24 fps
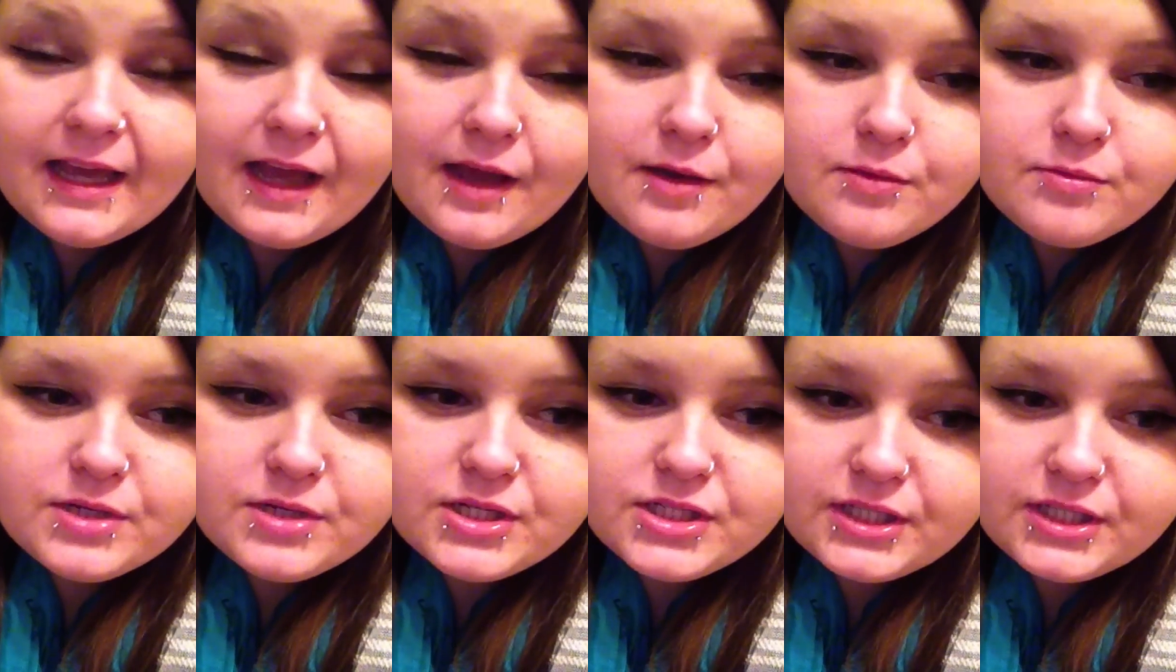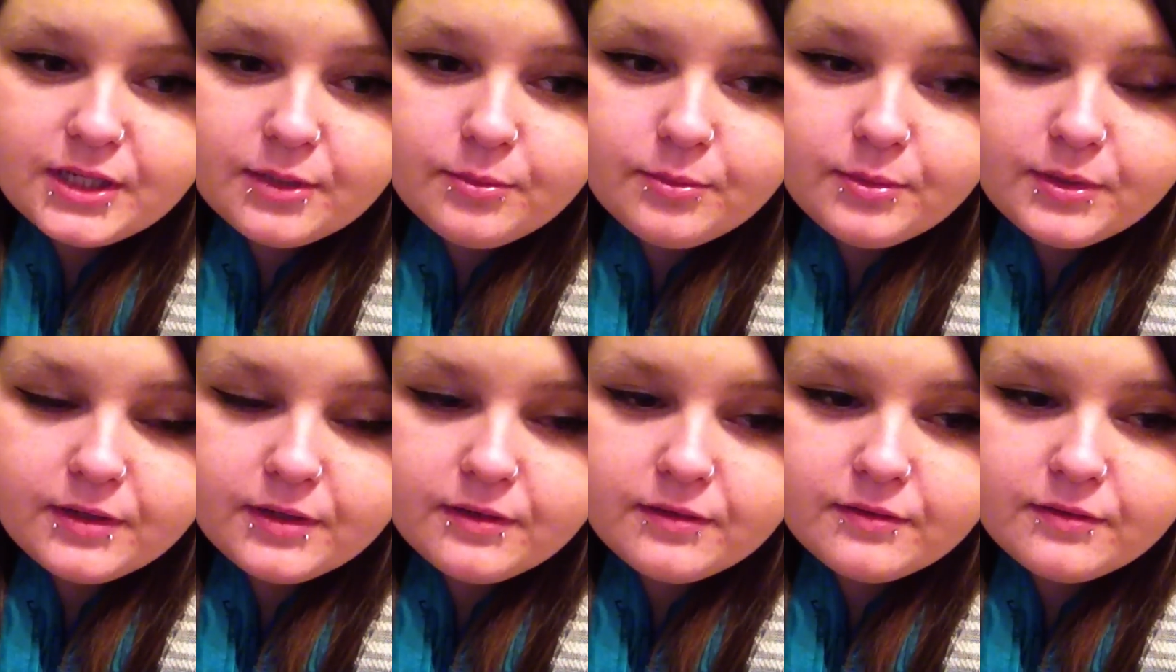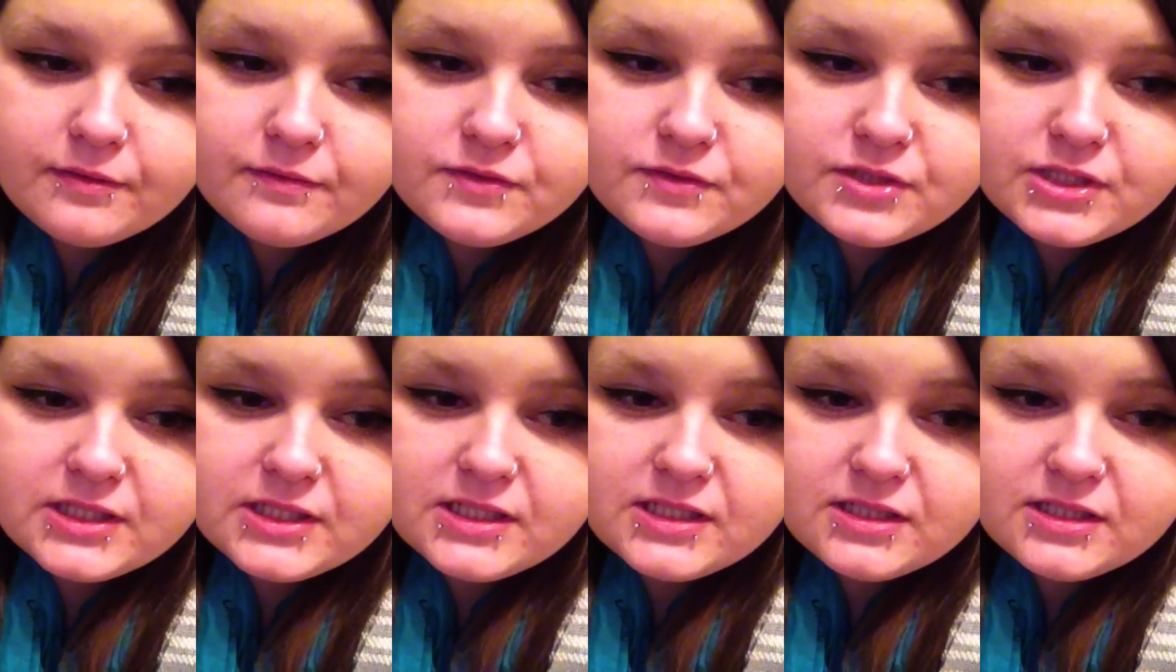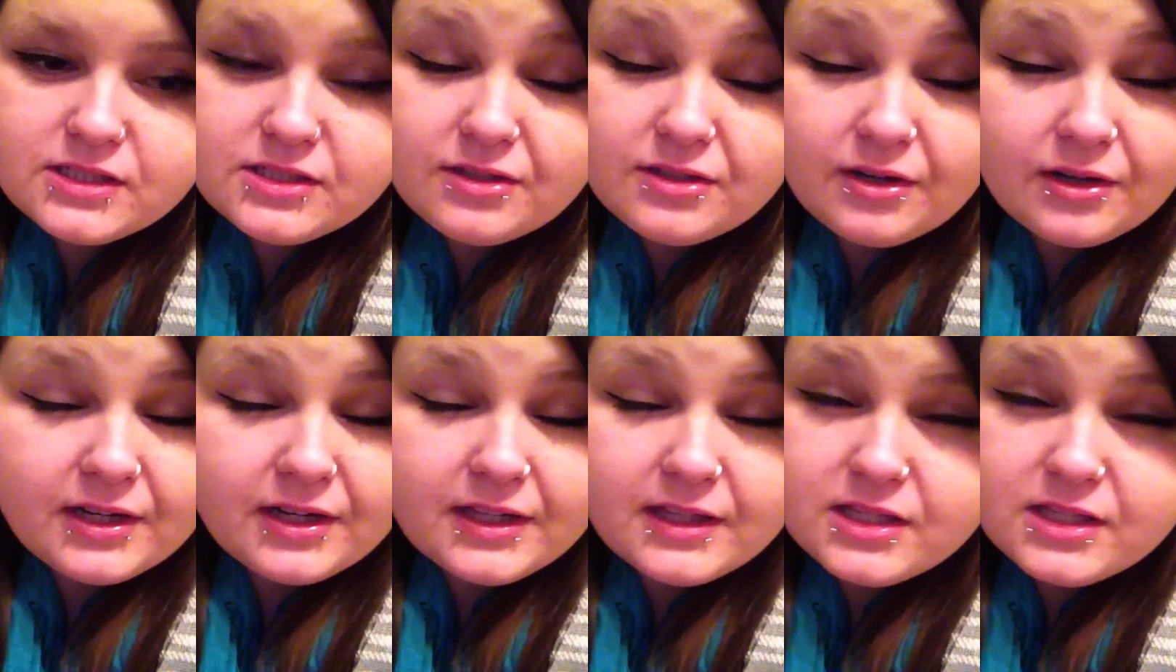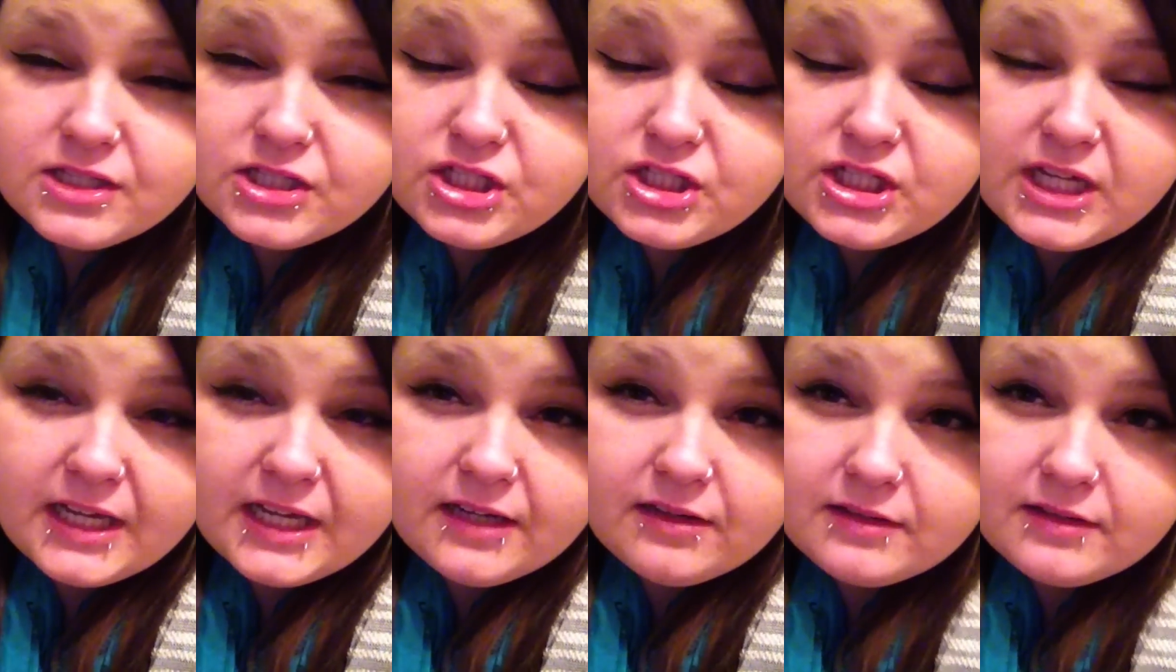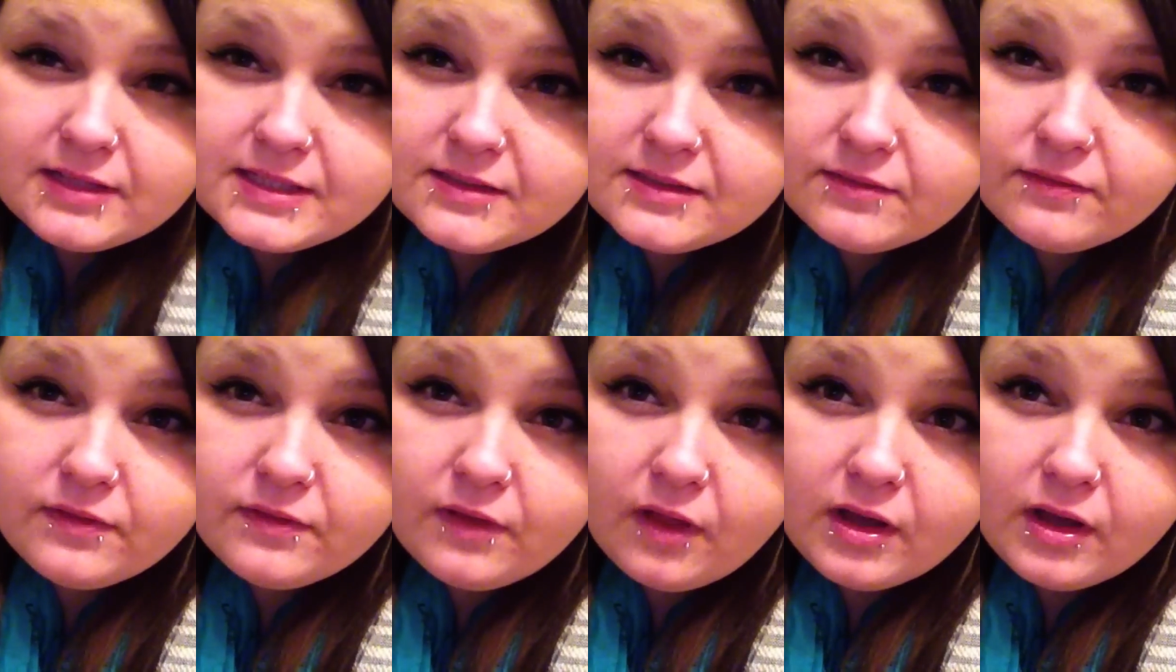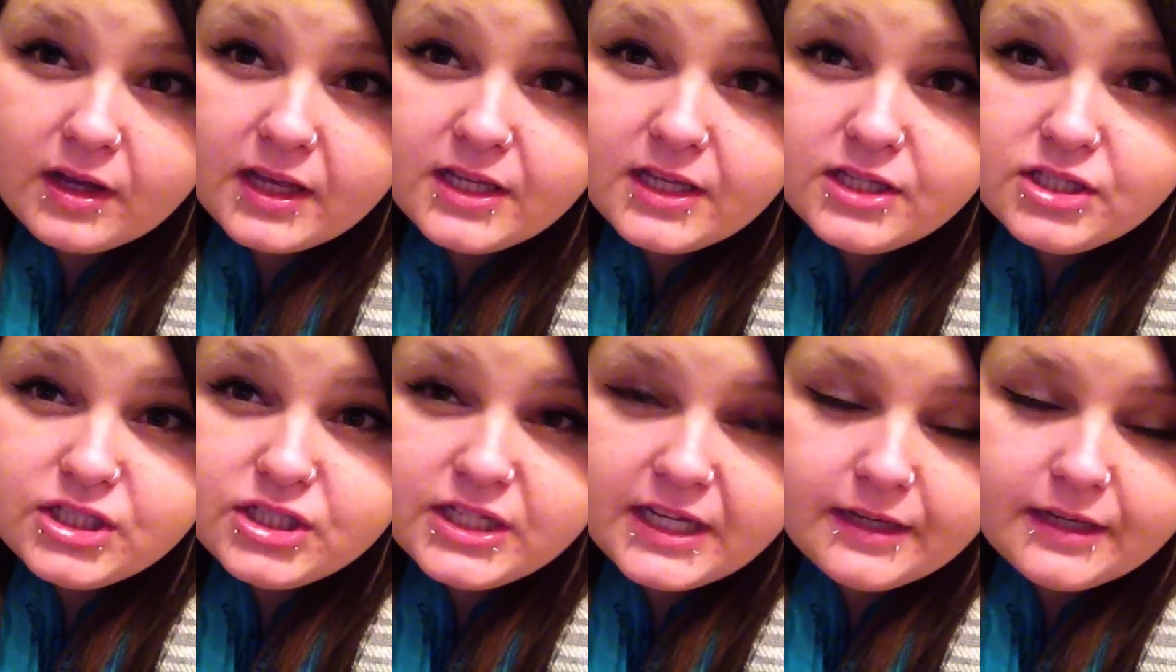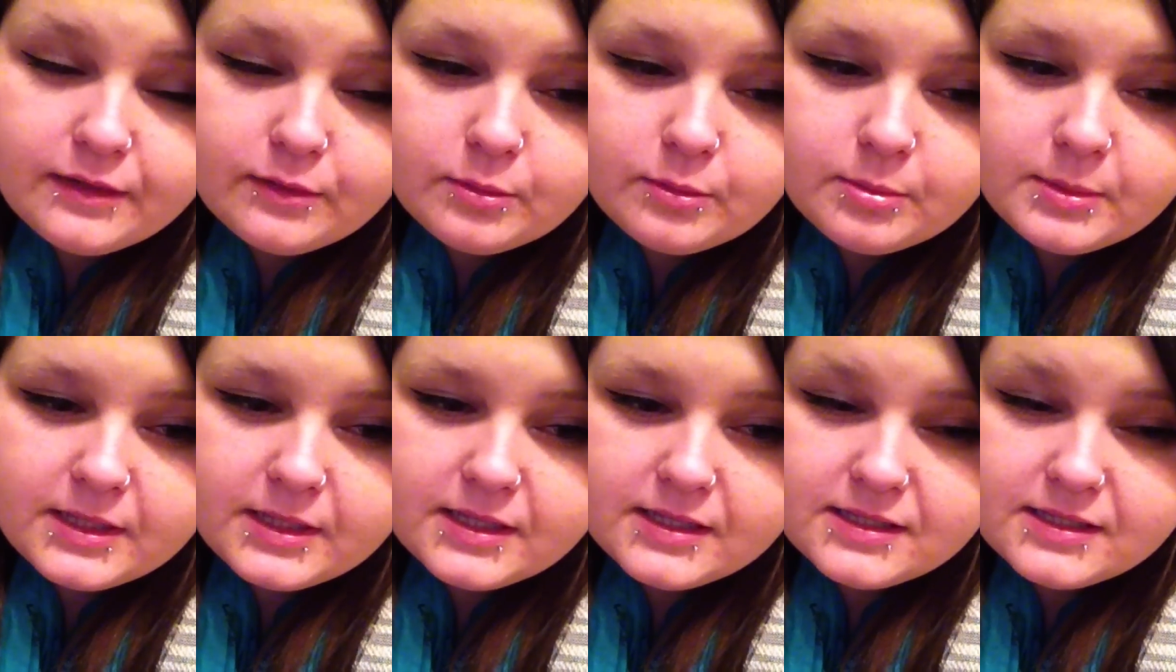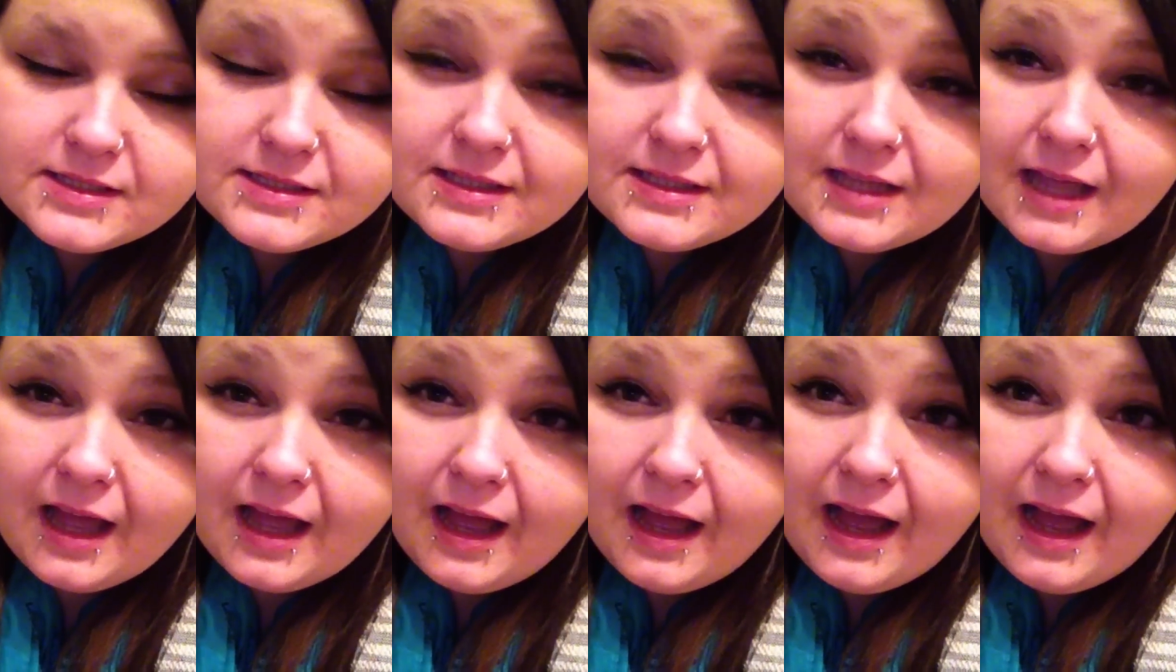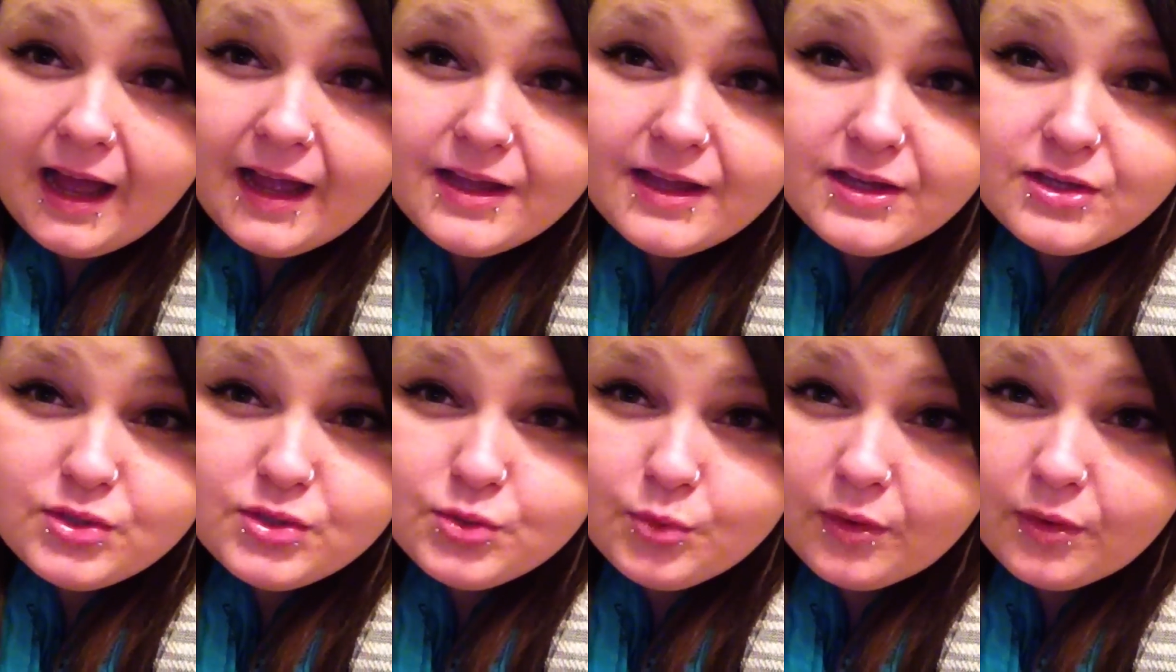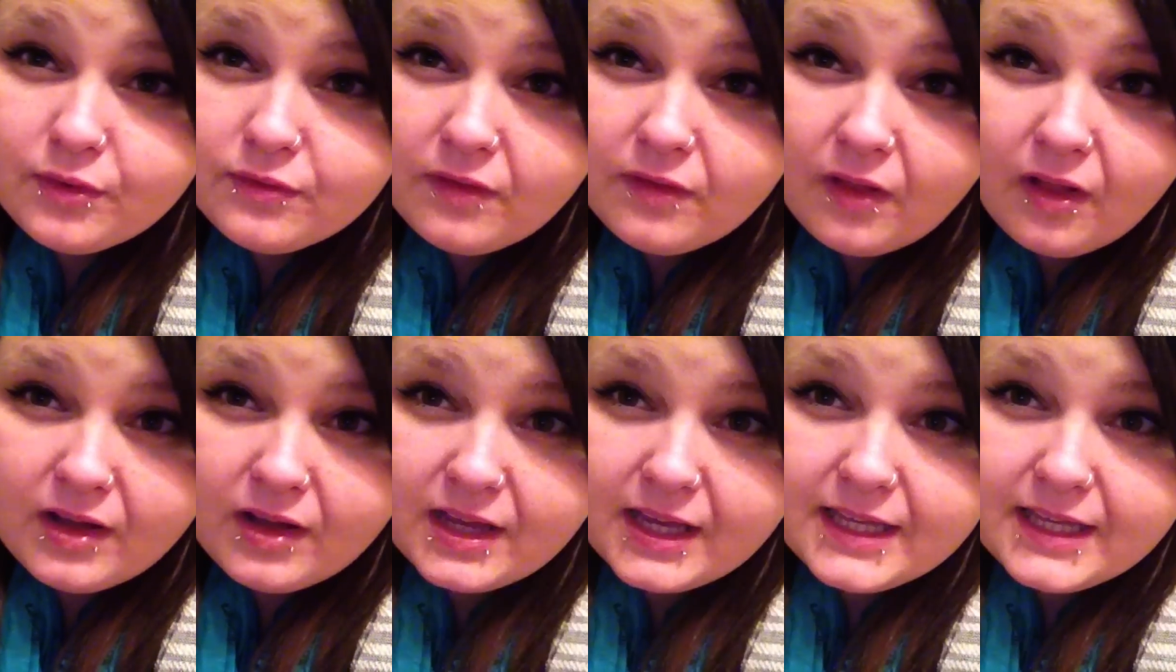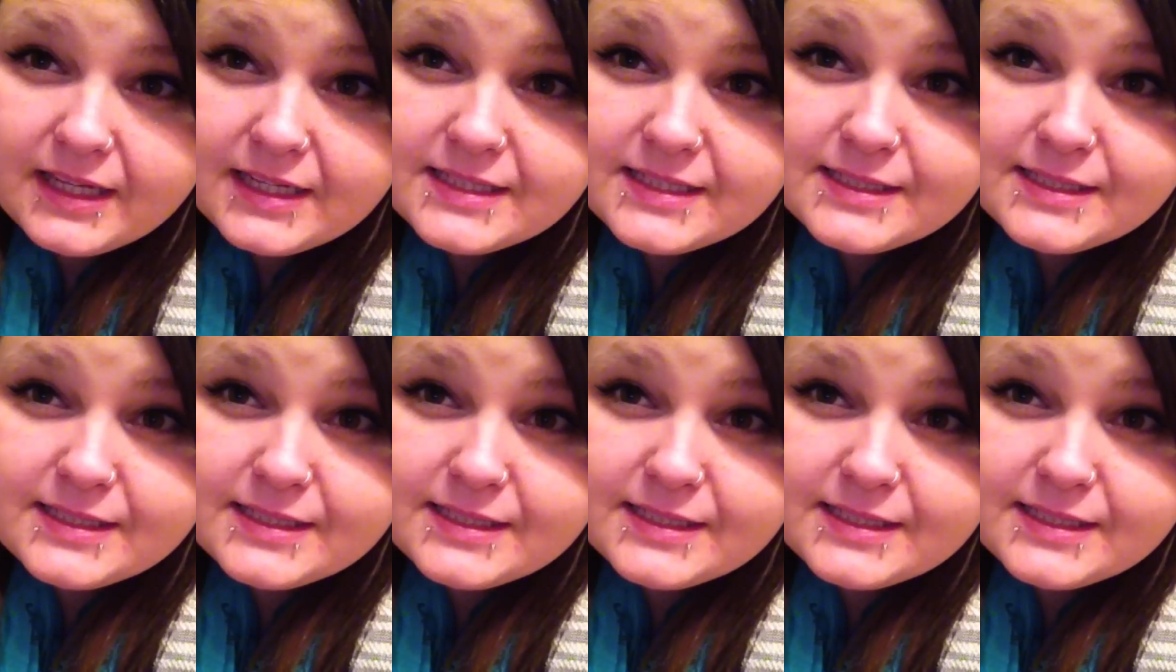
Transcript: I wish I would have just started this channel as a vlogging channel because I adore vlogging.